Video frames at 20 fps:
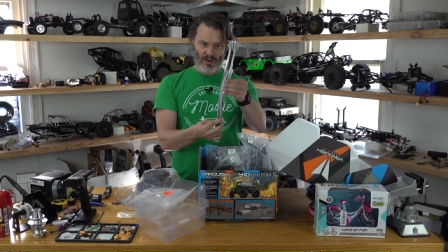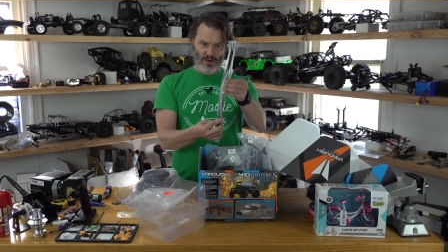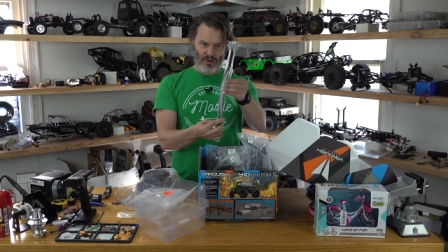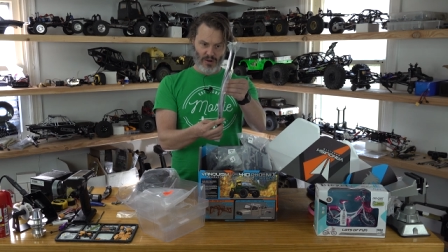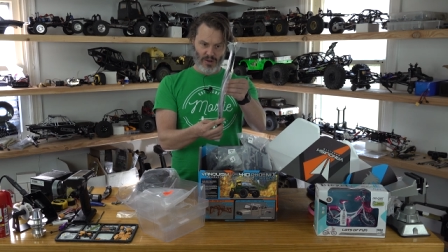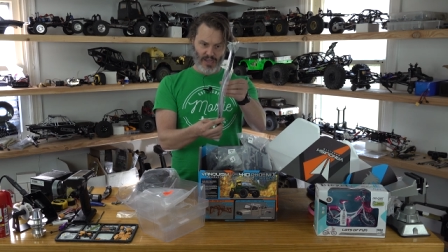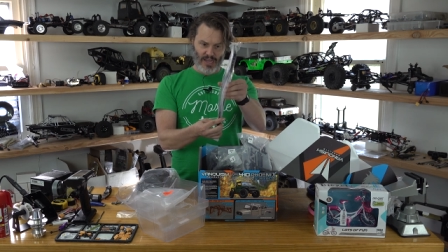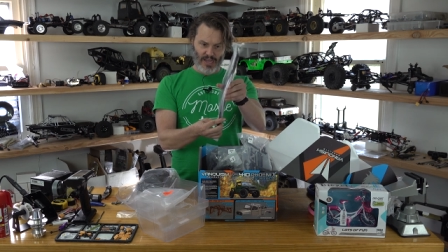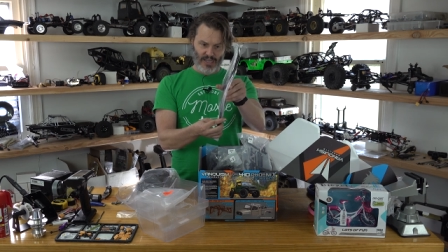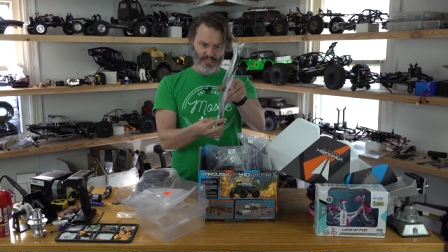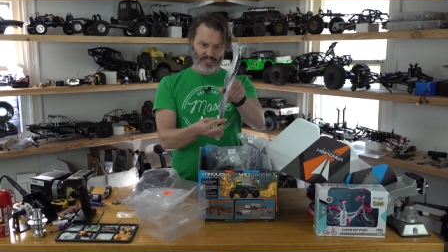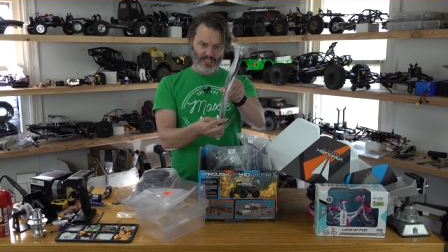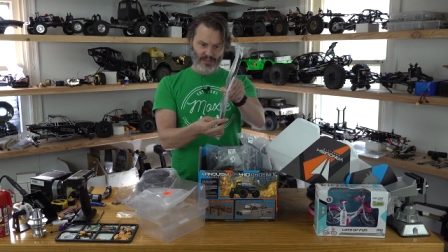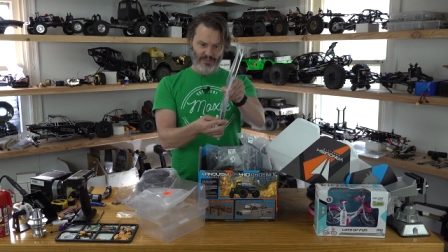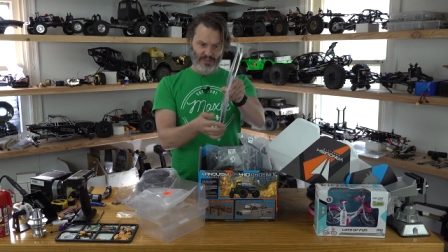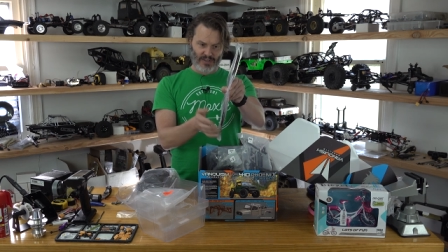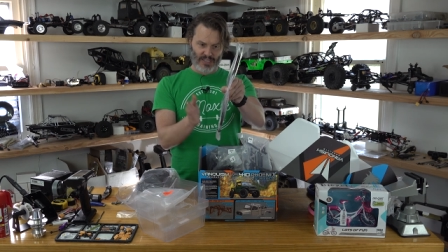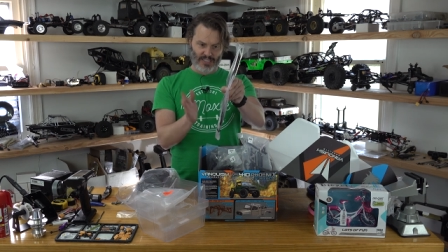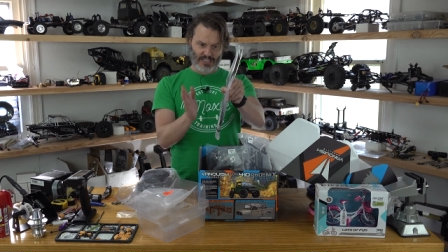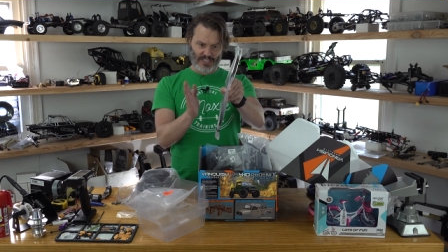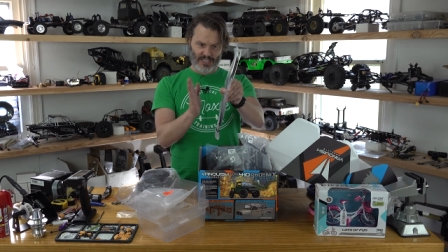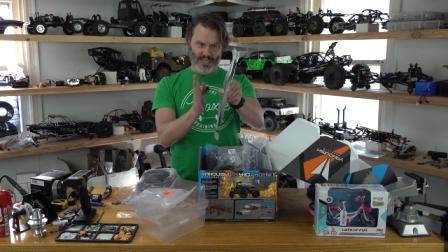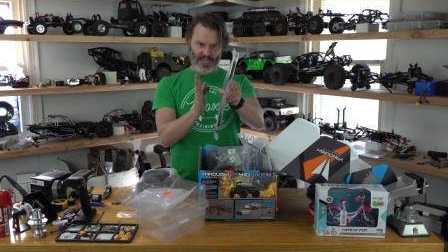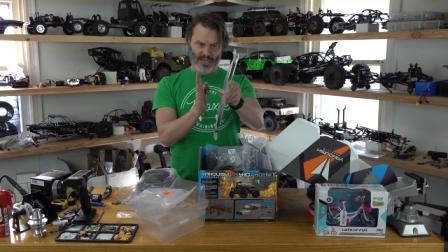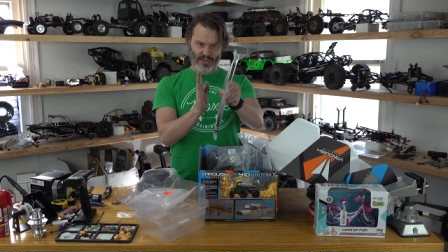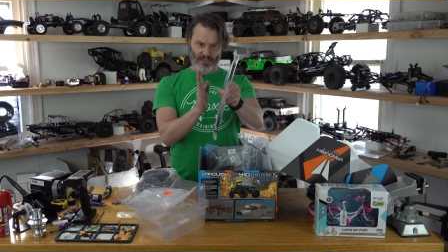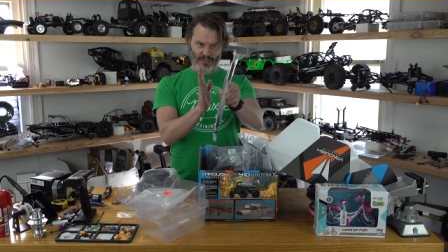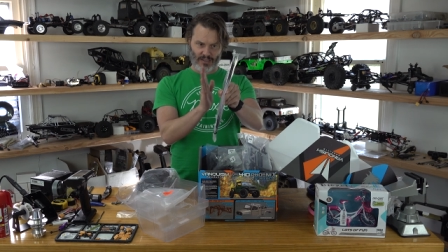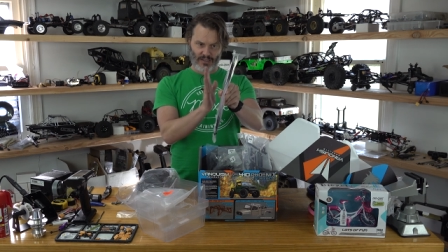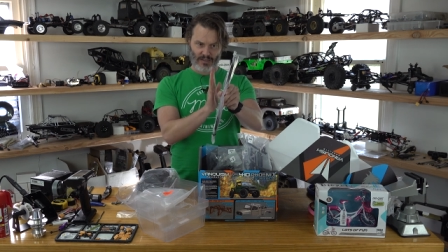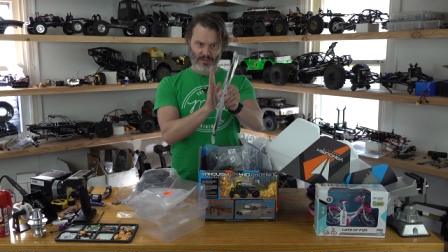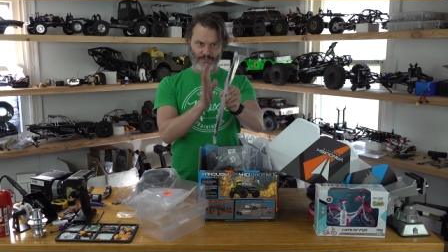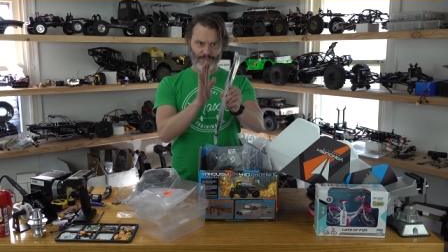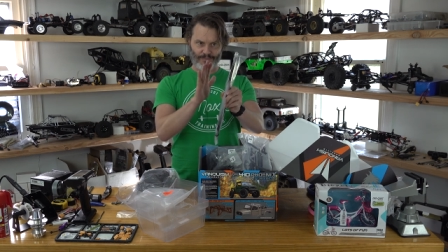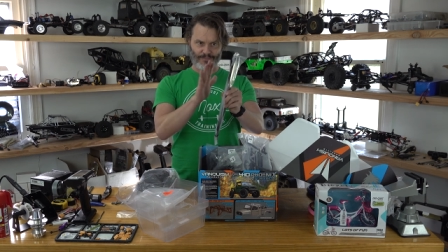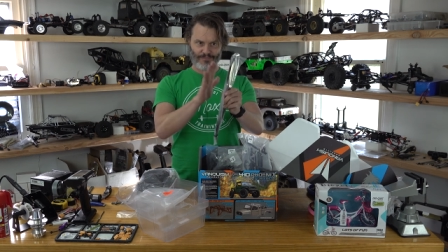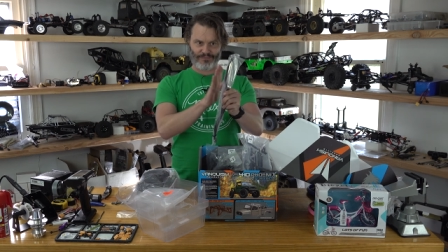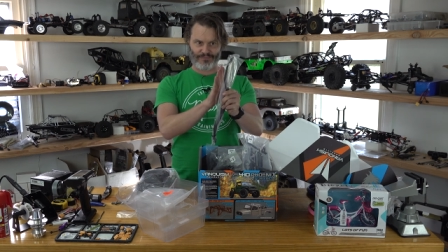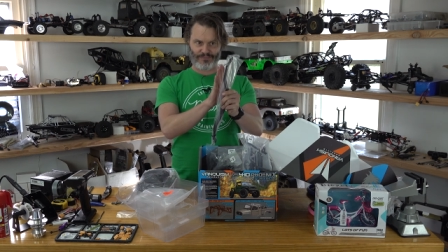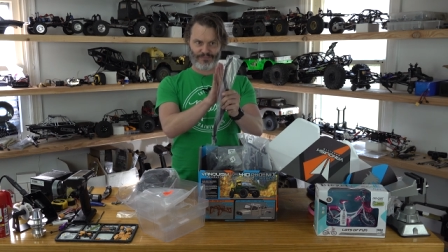Oh yeah, it's even it's got a little
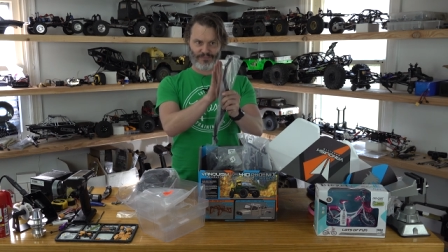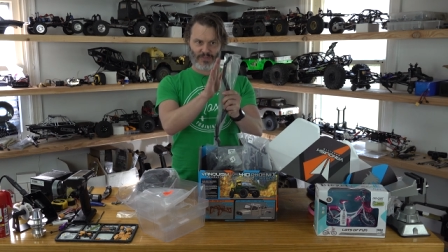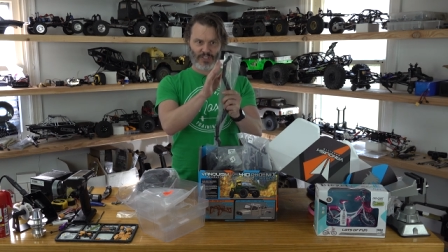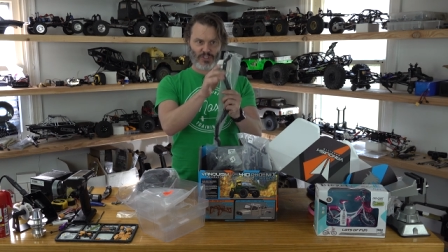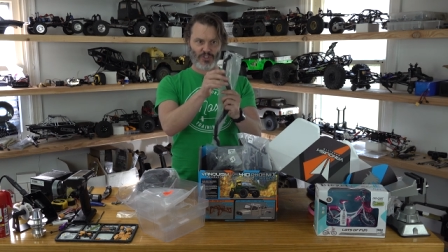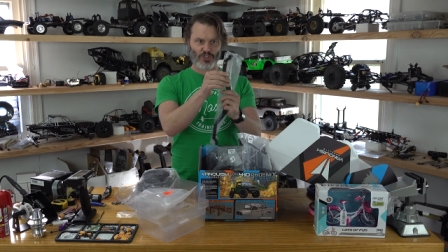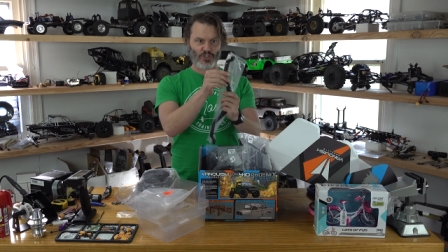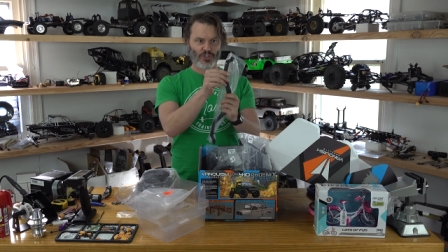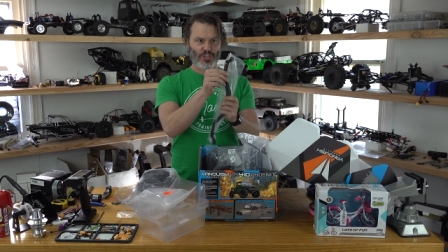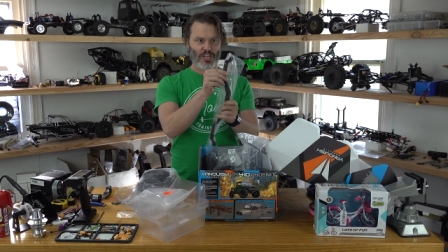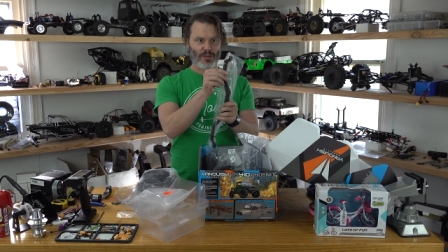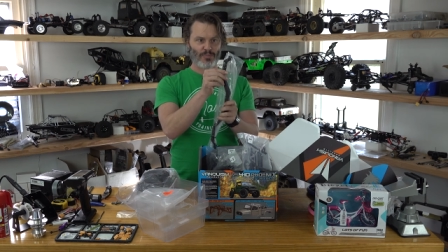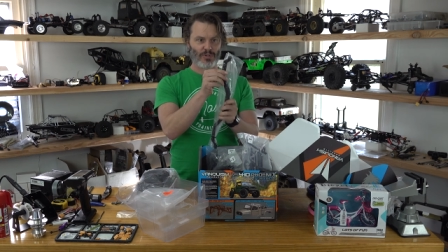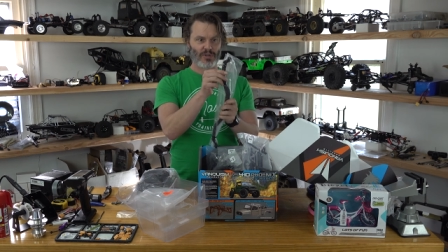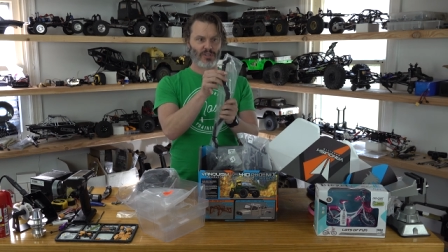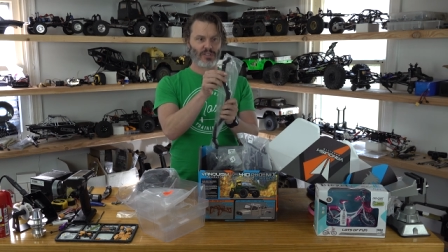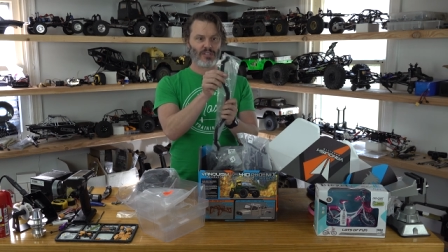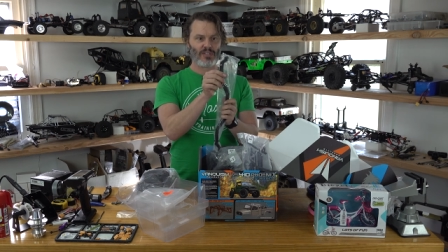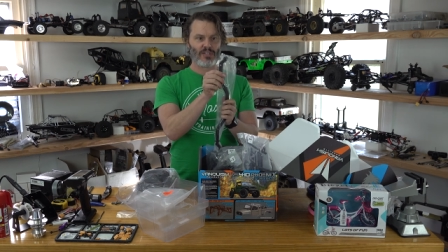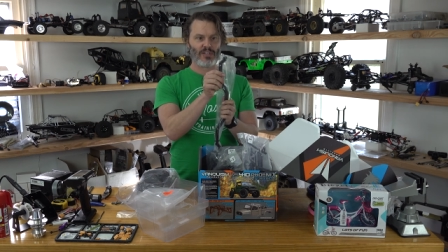shape.